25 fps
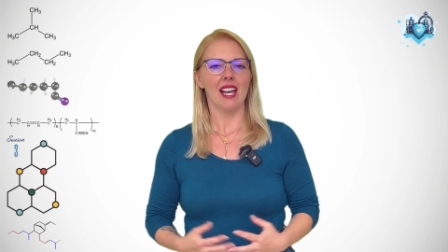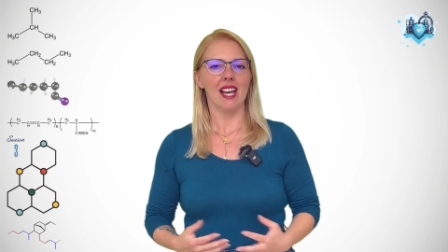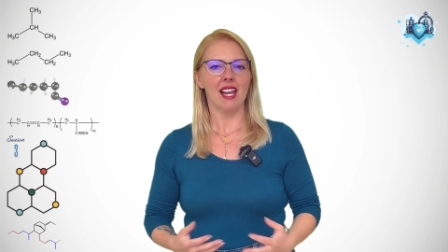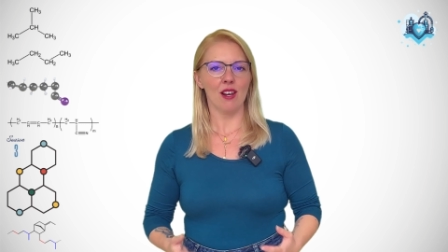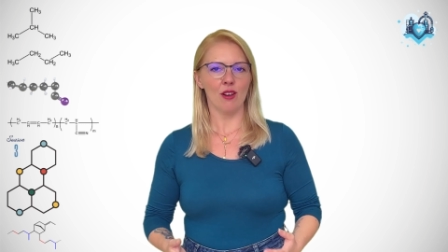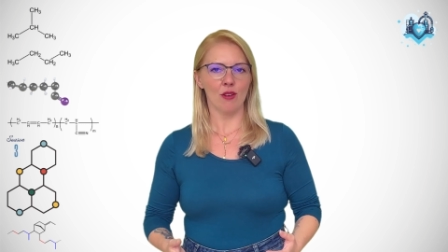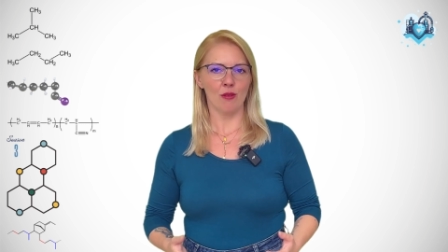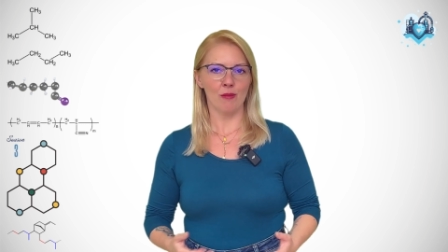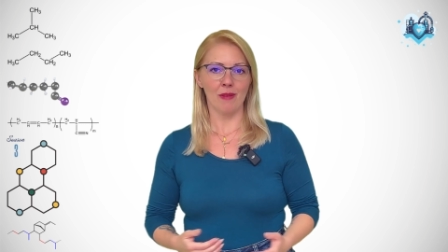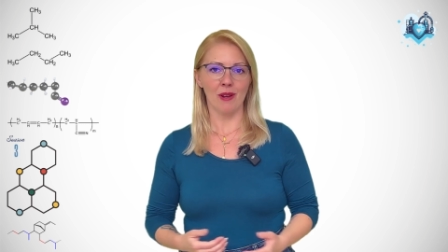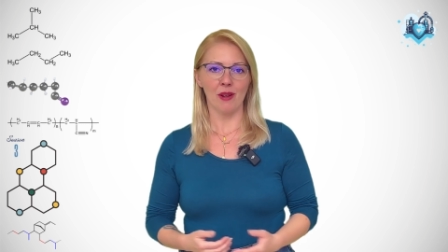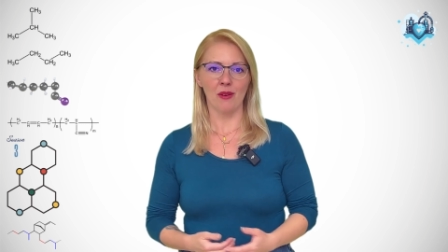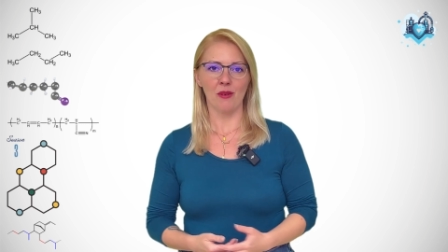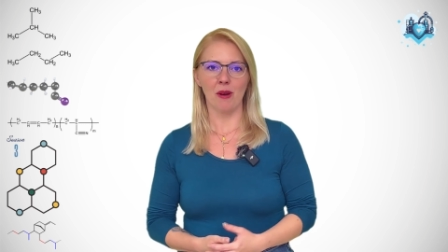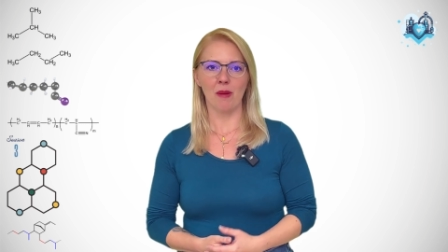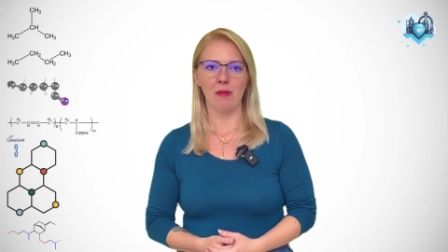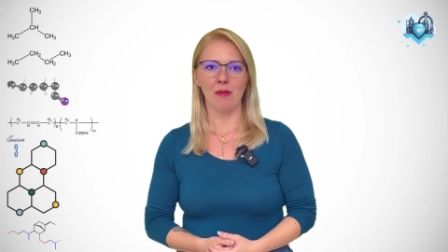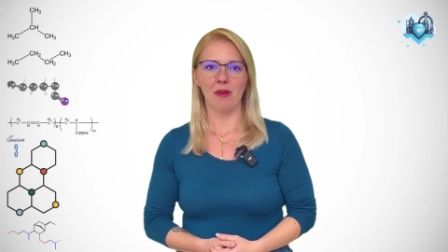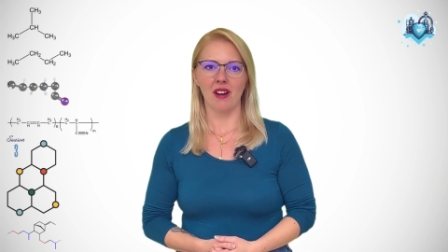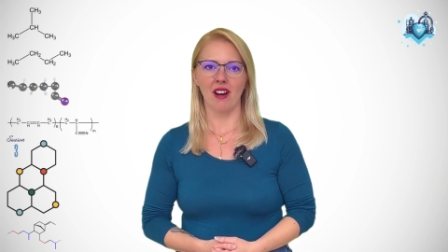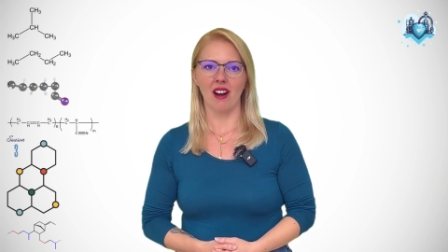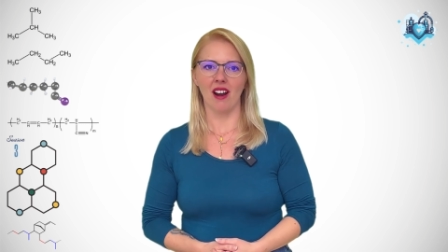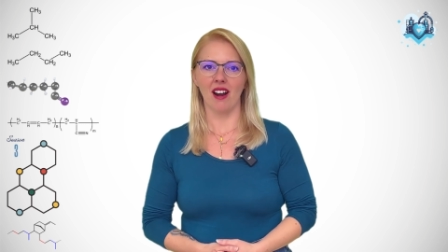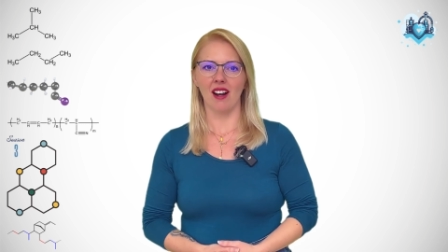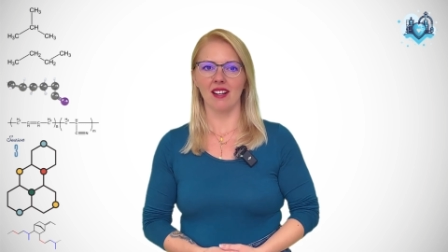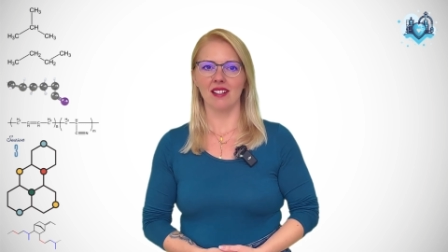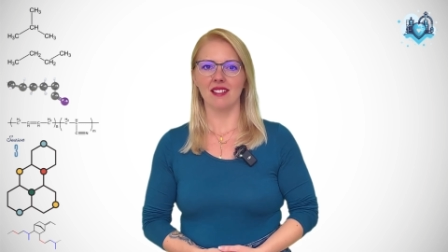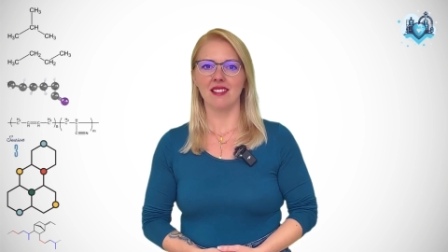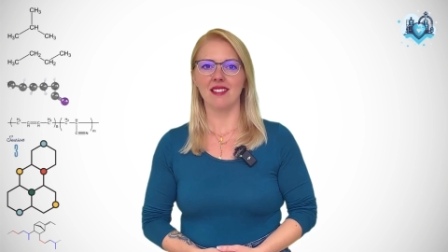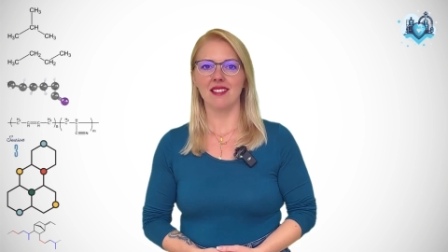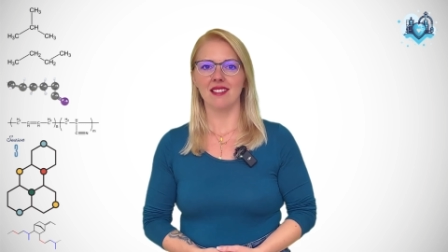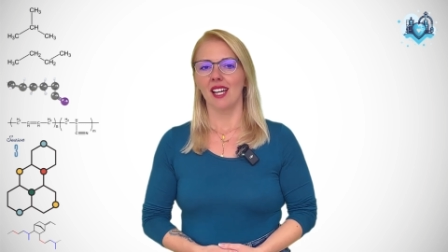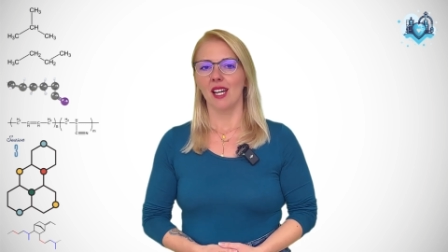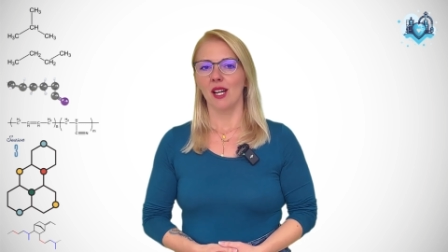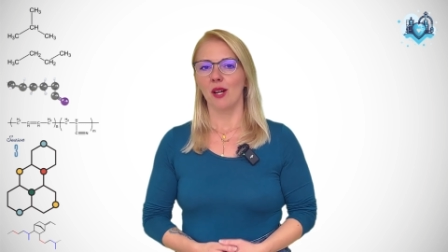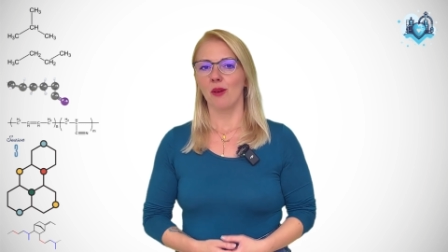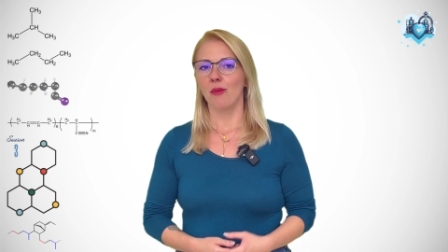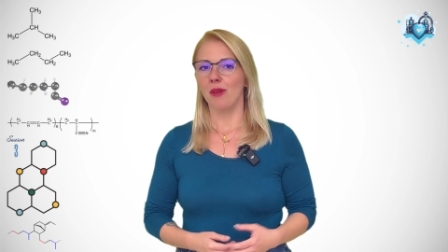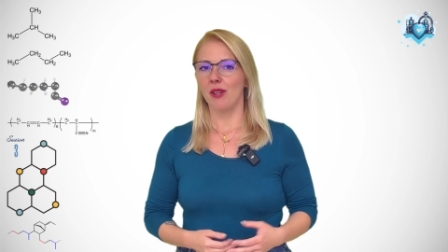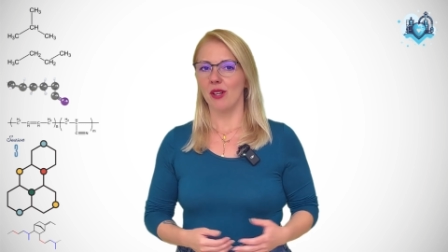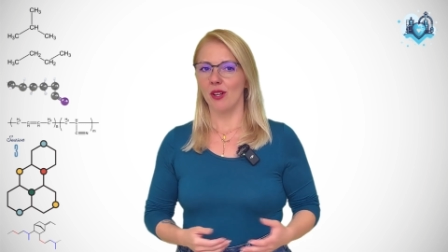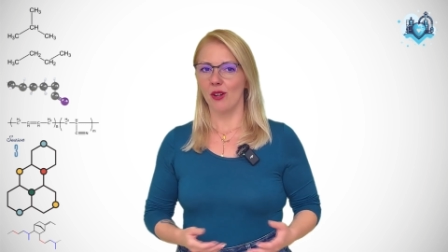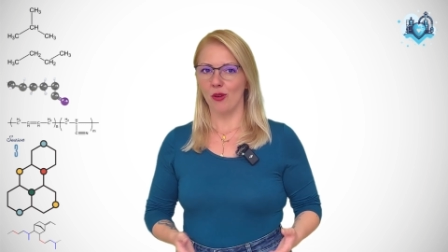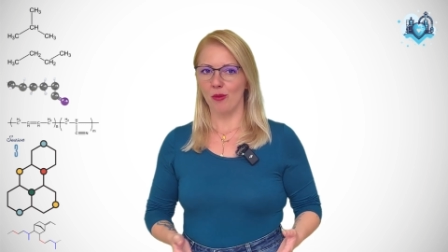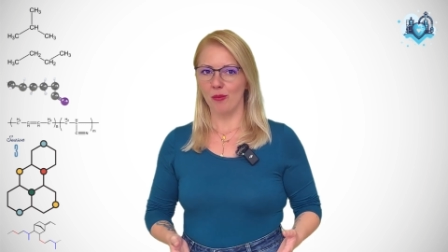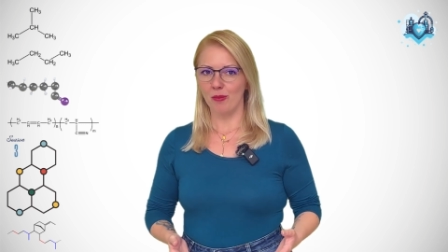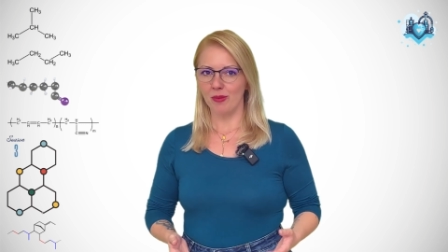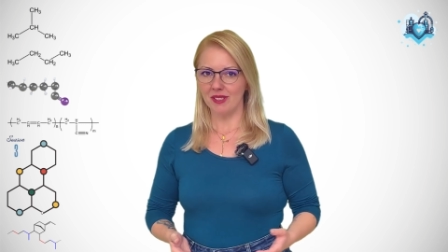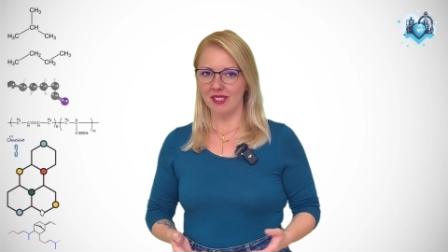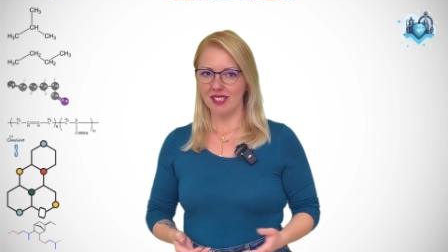Hello, my rubber hearts. We
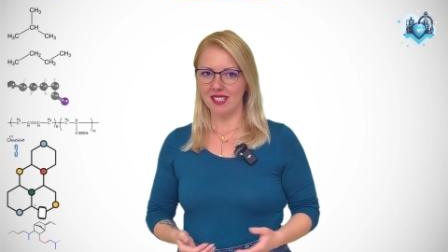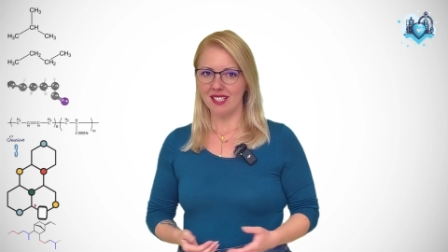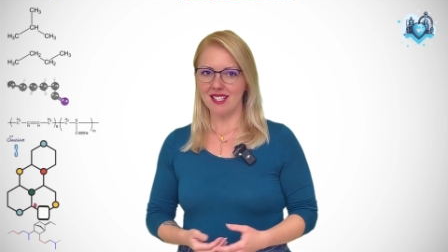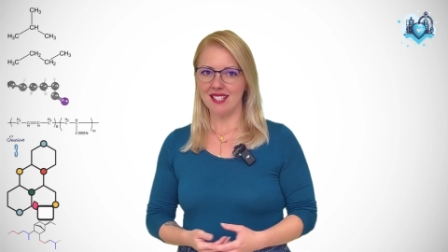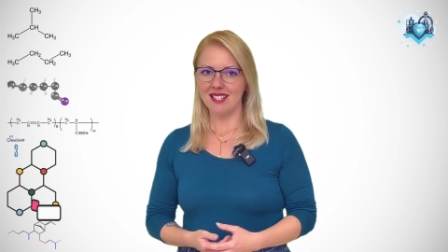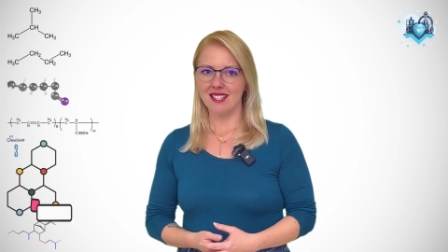open the